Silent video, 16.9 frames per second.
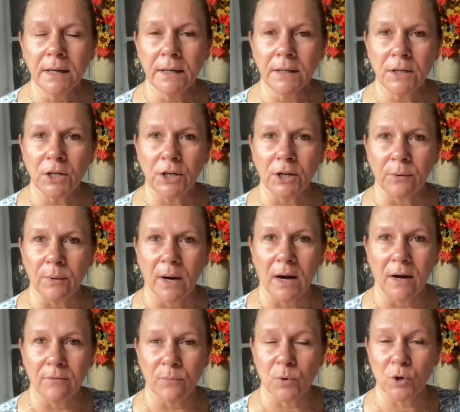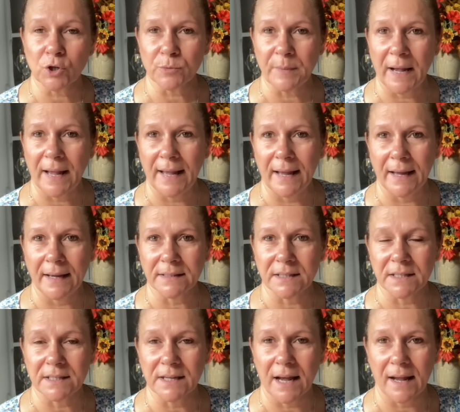you know, I've washed my hair
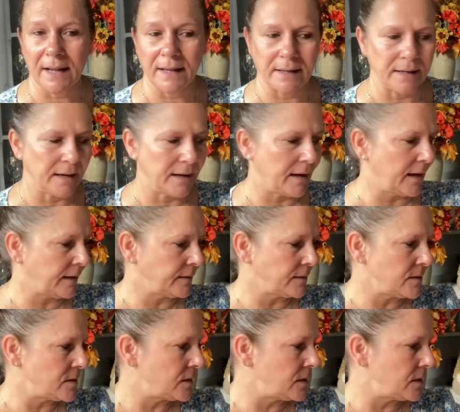today, and